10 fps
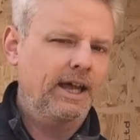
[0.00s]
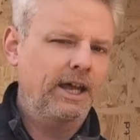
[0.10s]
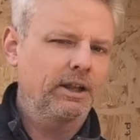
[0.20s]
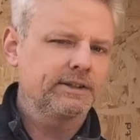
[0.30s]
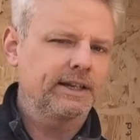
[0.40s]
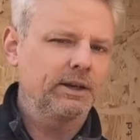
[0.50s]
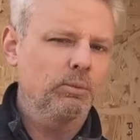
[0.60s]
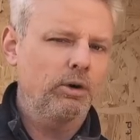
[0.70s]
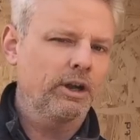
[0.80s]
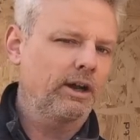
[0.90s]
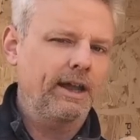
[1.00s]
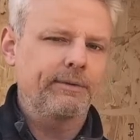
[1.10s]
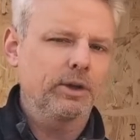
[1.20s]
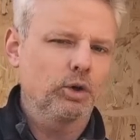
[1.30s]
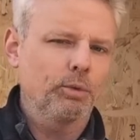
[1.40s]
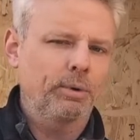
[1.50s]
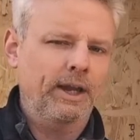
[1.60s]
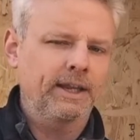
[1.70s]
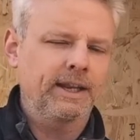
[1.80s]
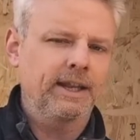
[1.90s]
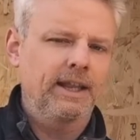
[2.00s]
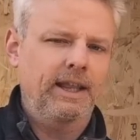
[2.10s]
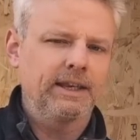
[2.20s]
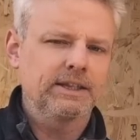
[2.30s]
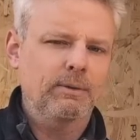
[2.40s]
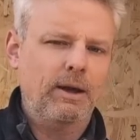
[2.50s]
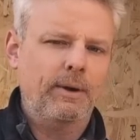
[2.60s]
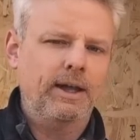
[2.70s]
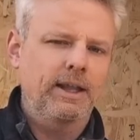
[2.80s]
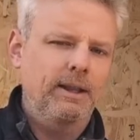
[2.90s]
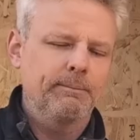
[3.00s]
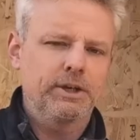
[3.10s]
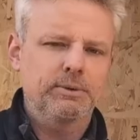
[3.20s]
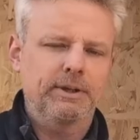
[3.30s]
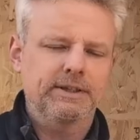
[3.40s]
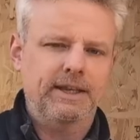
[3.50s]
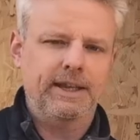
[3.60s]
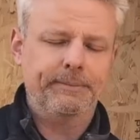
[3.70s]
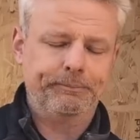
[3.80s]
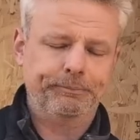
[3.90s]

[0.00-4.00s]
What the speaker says: and I'll tell you why I haven't incorporated it into our measurements here.